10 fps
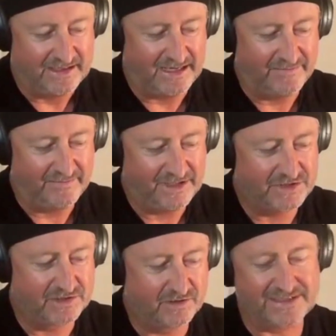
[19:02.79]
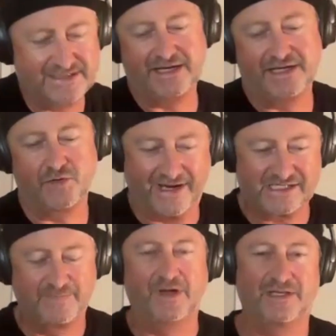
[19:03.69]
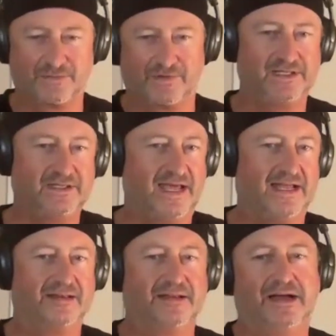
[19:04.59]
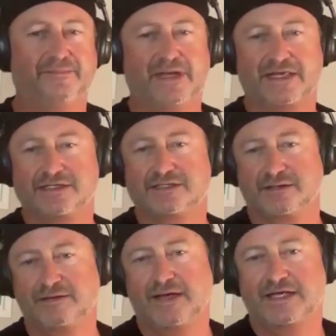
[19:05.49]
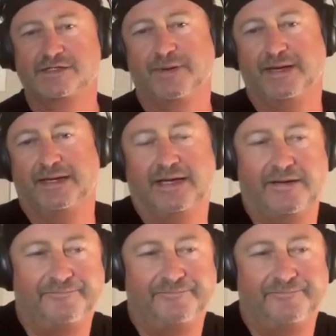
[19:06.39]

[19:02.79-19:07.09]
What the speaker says: you should look at technical experts within that as being